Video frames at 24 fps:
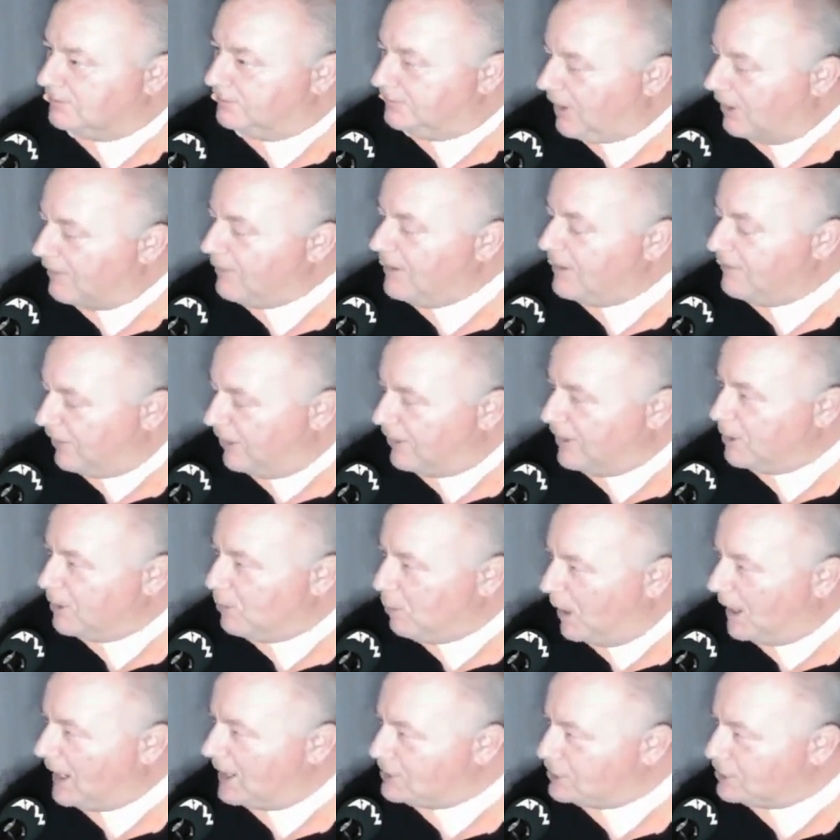very, very
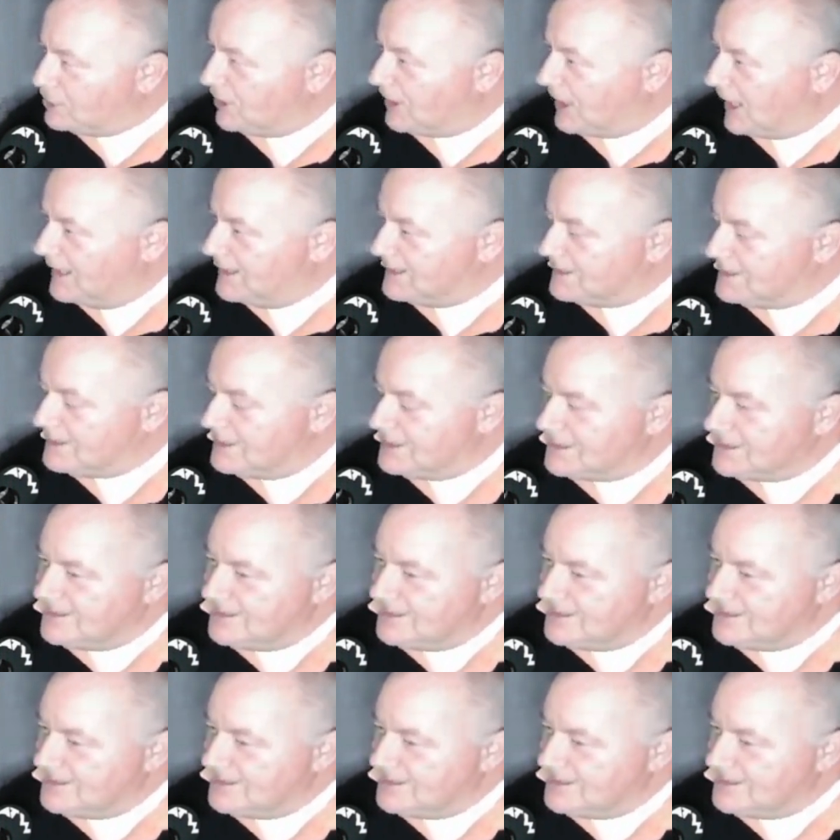well educated.